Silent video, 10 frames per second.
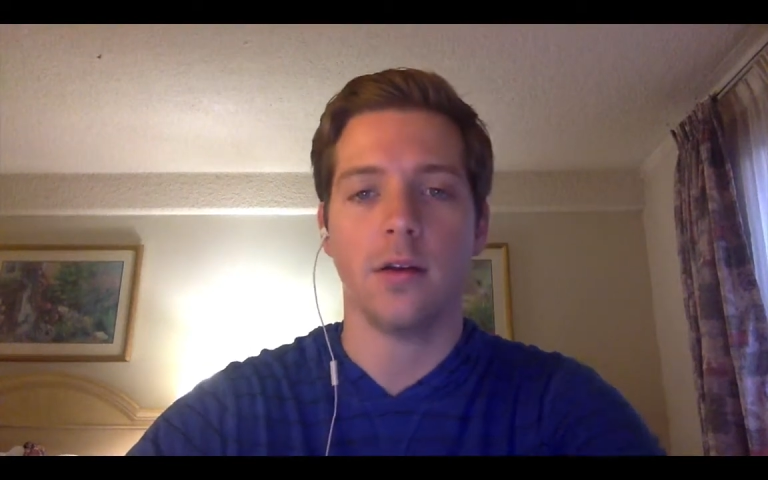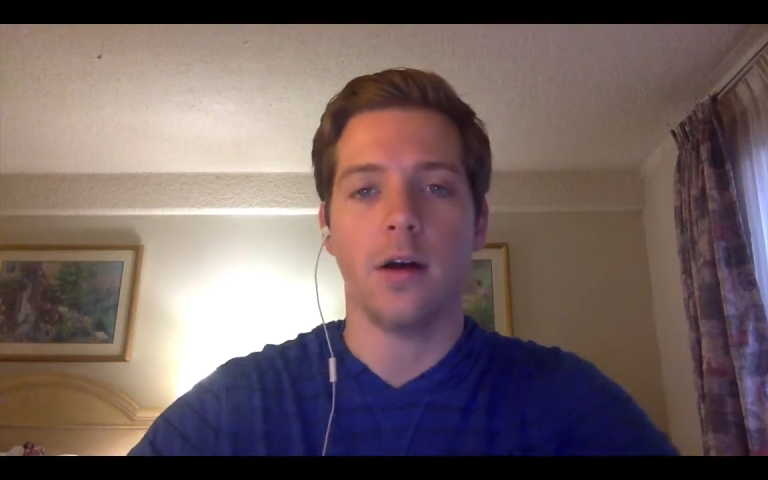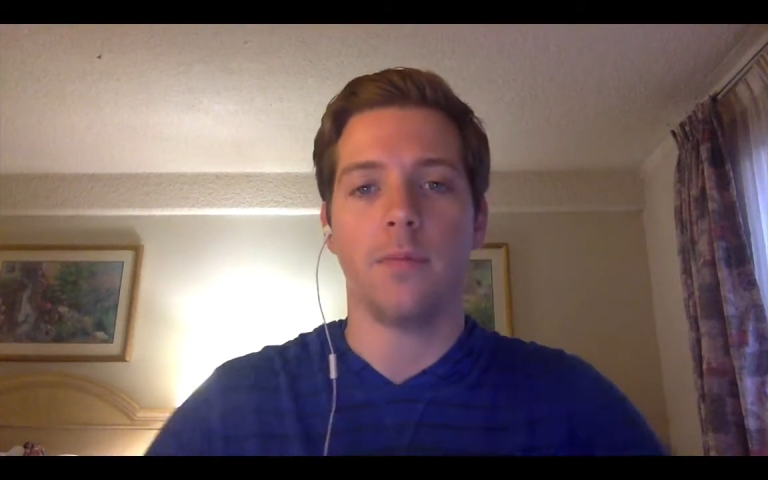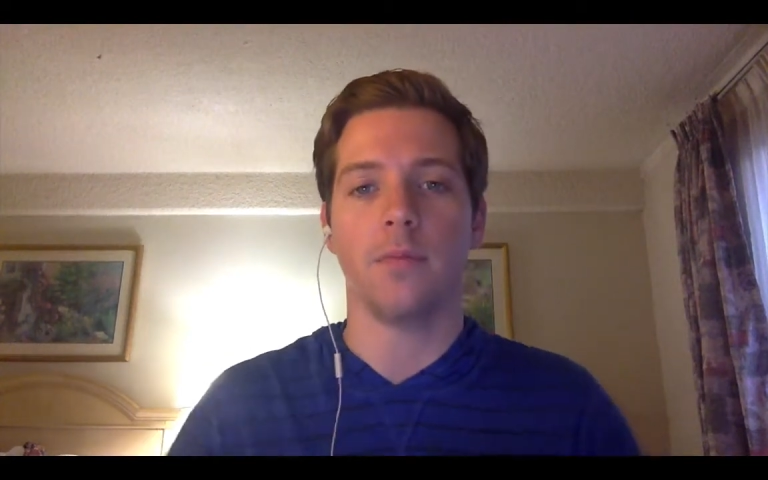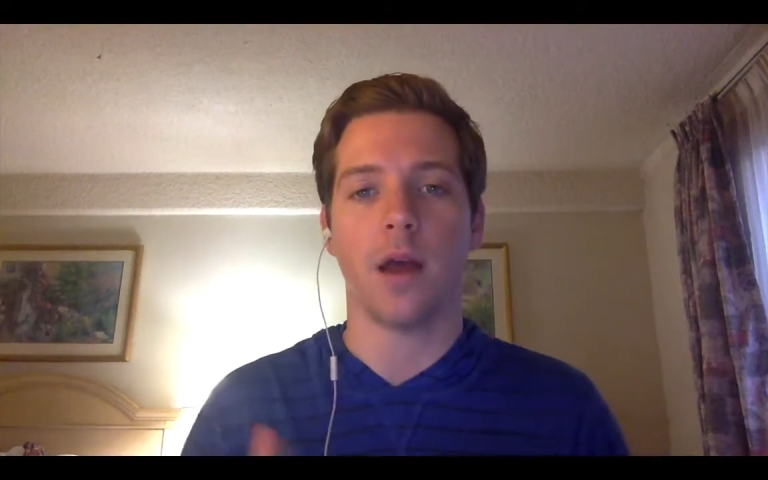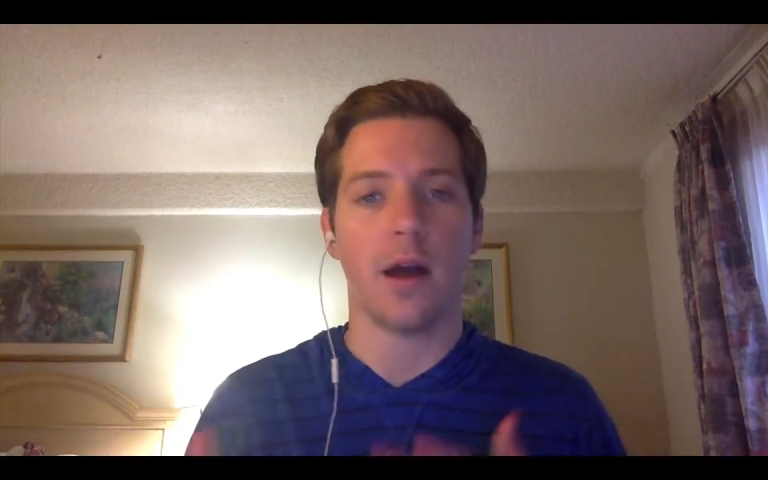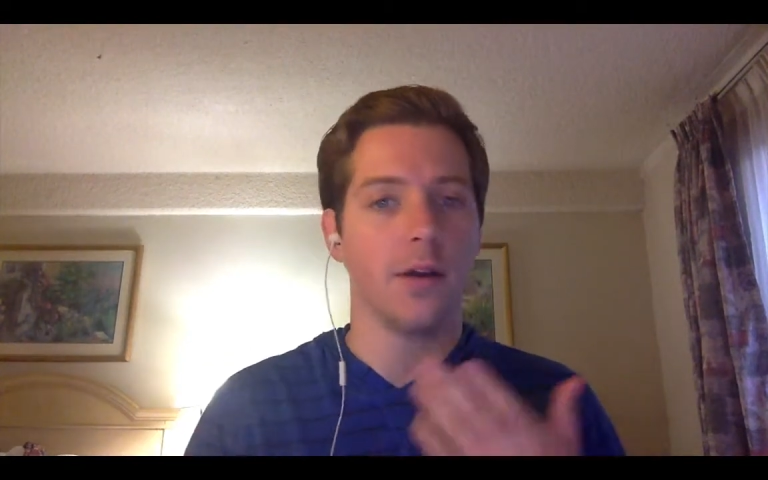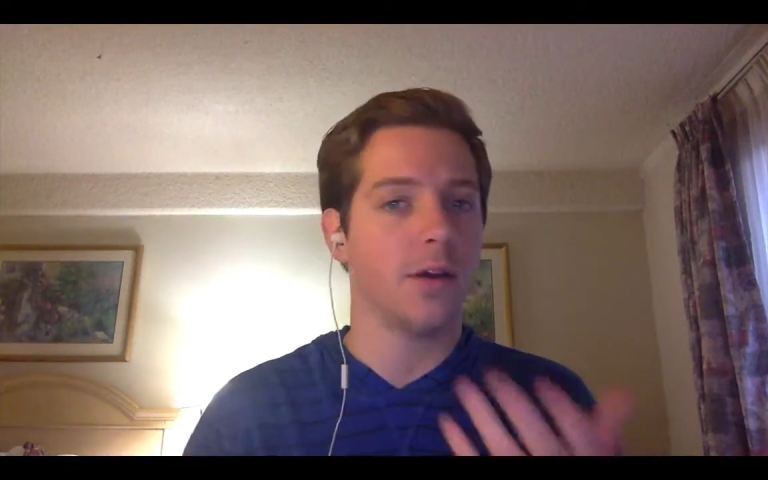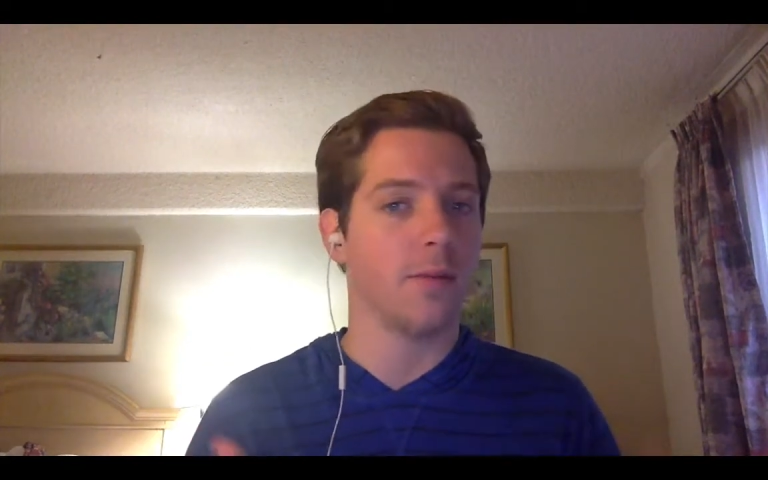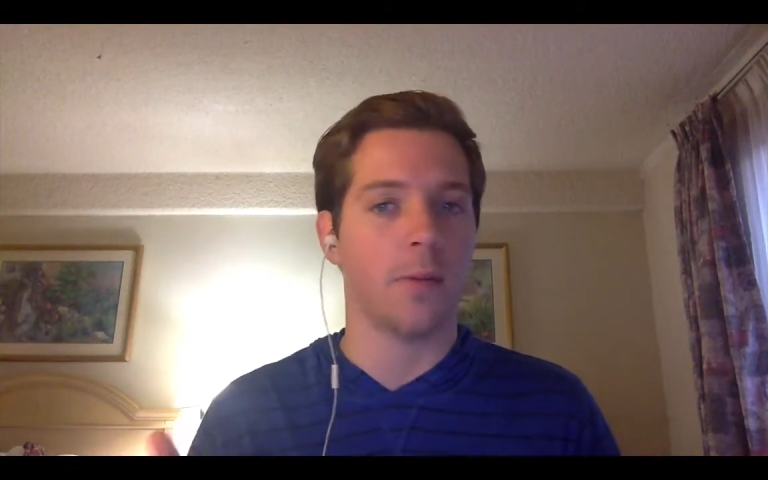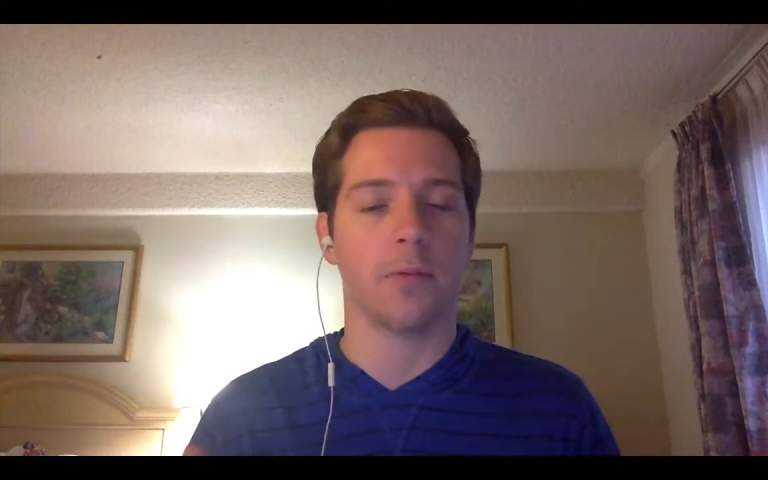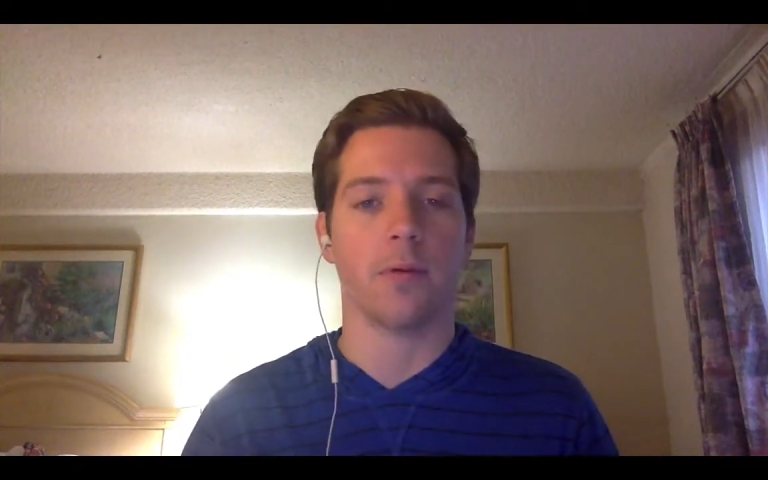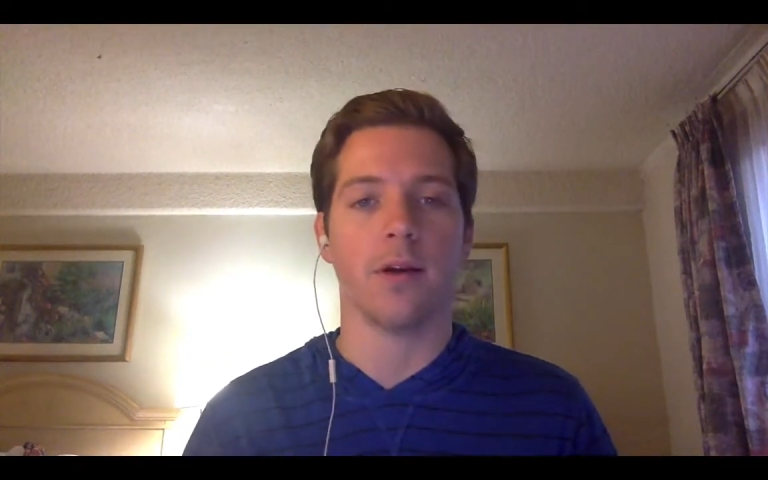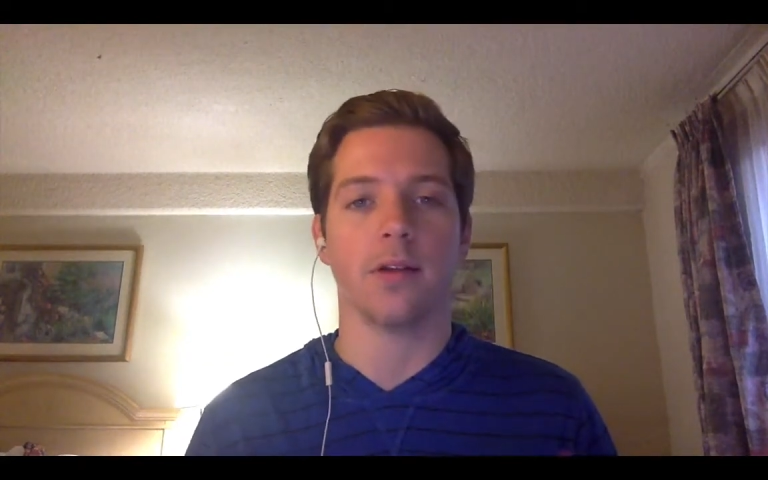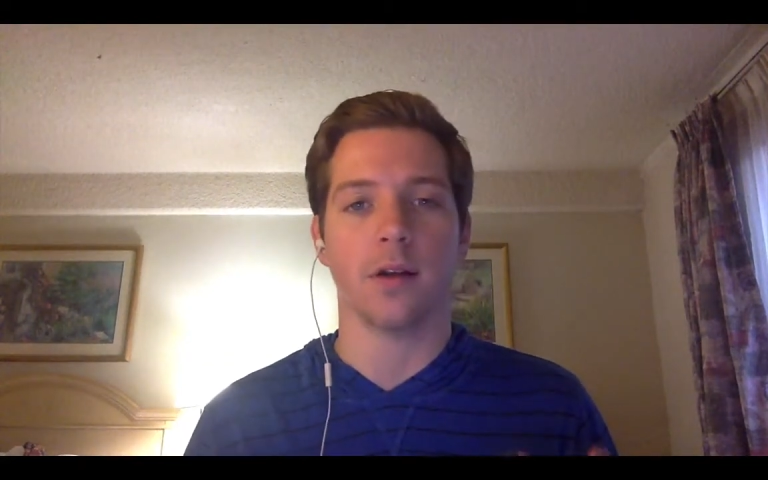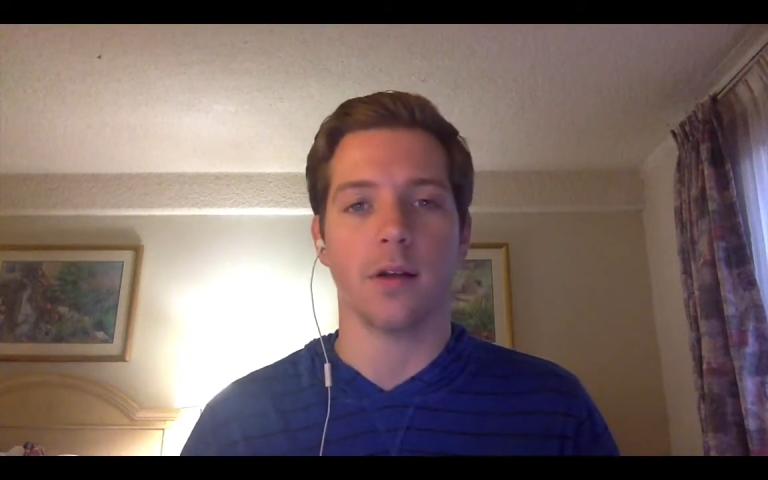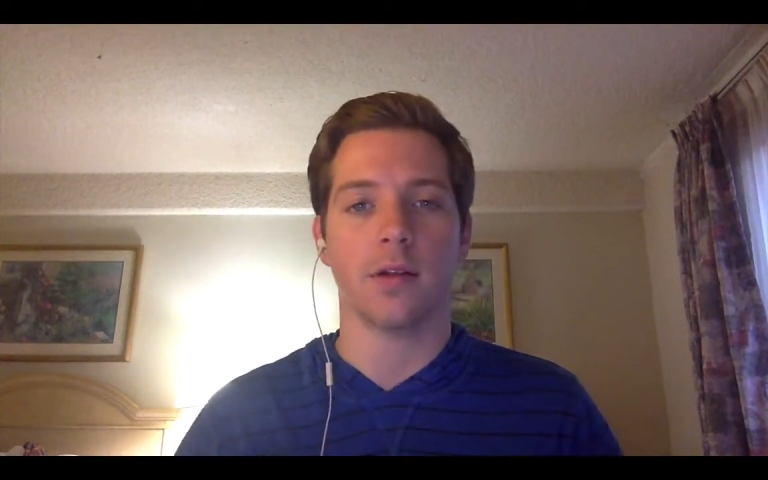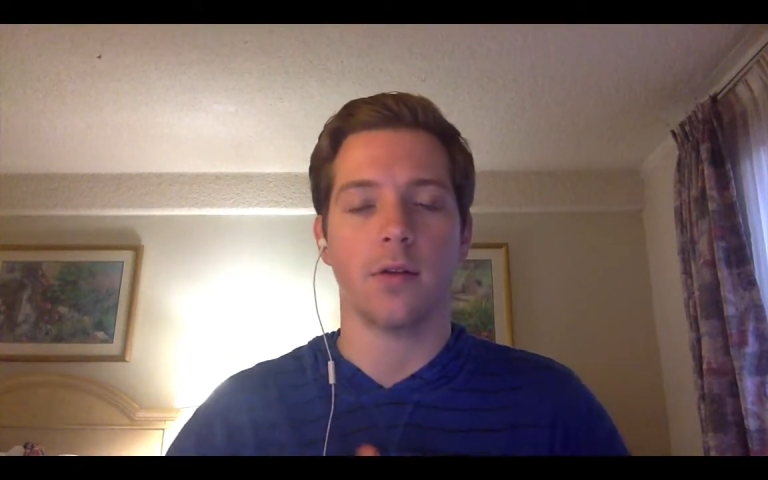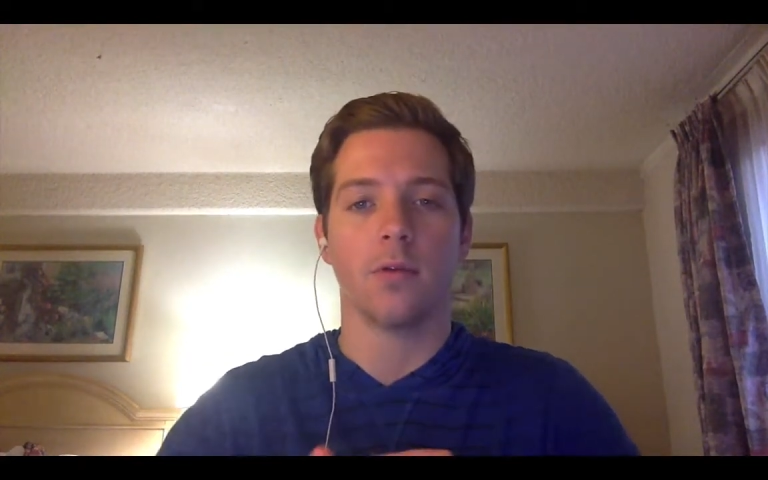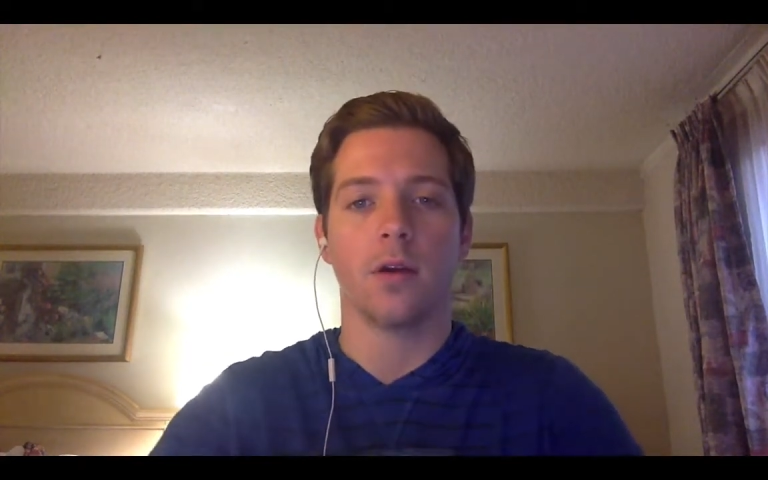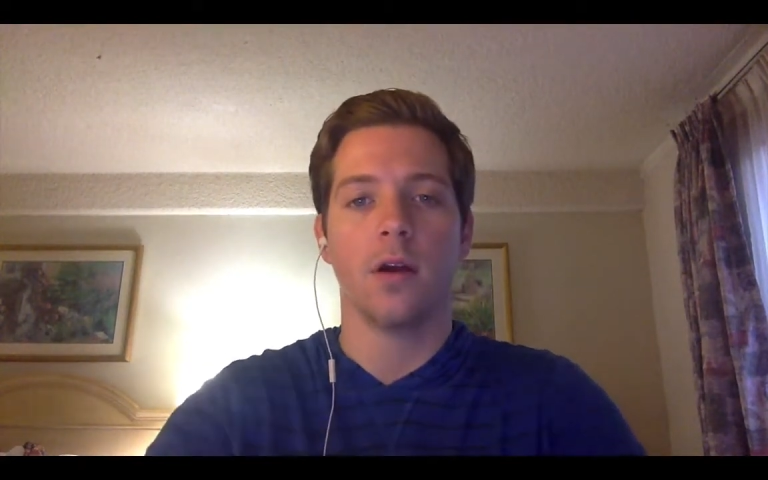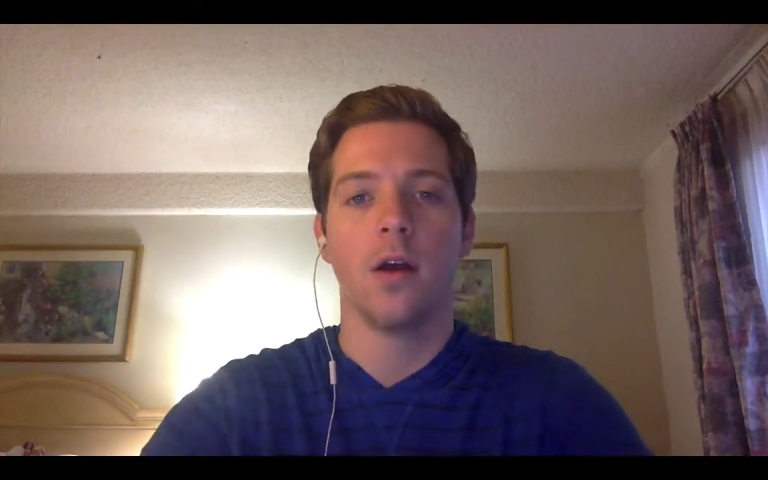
Um, how do you come up with pricing? How's that work?